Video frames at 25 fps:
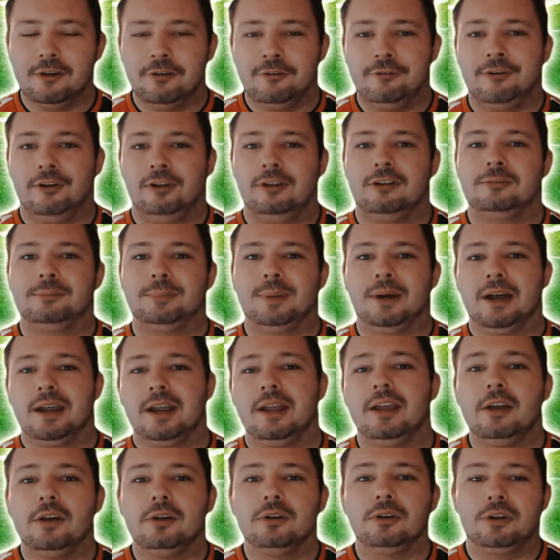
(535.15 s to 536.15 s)
Followed
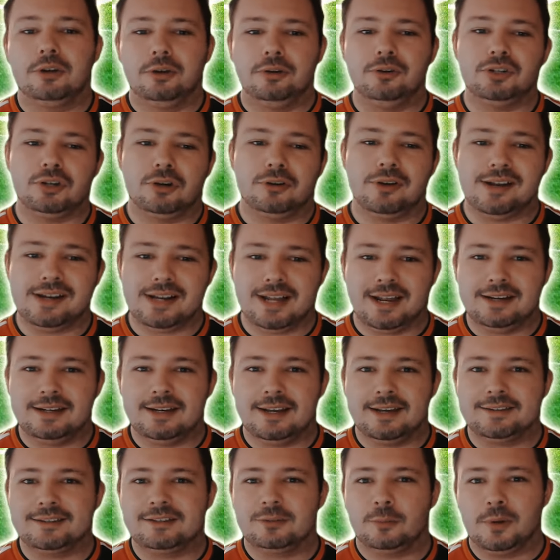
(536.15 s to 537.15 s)
by Cucho
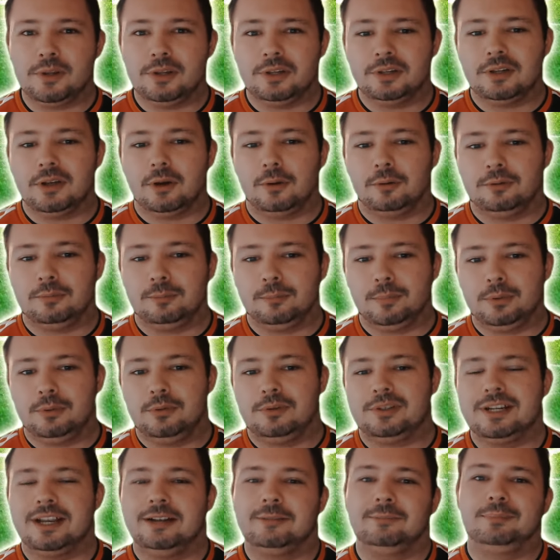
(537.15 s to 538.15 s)
Hernandez to win the Golden
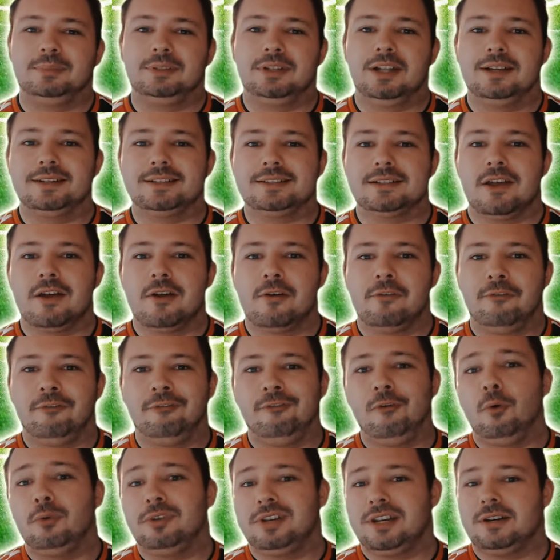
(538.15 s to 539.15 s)
Boot at plus
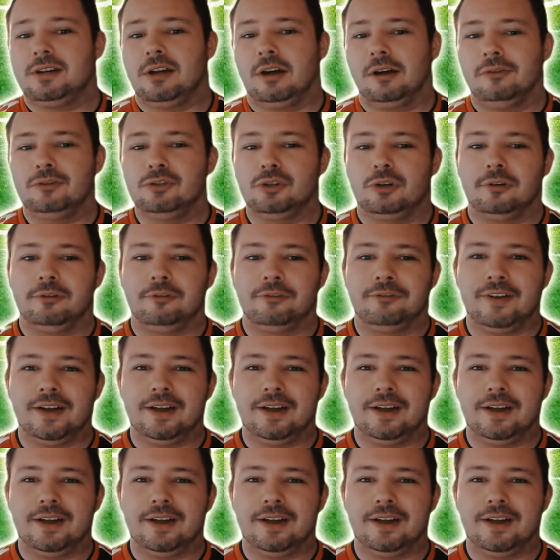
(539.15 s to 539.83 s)
1,400 on